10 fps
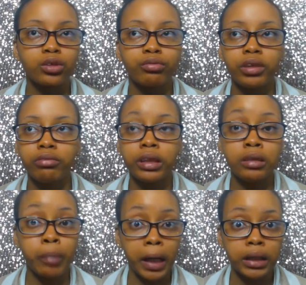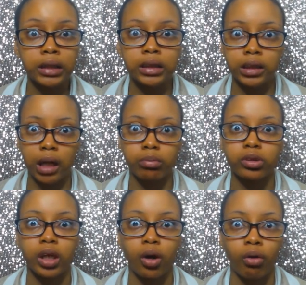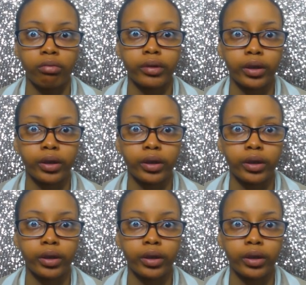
to reread pages and chapters like over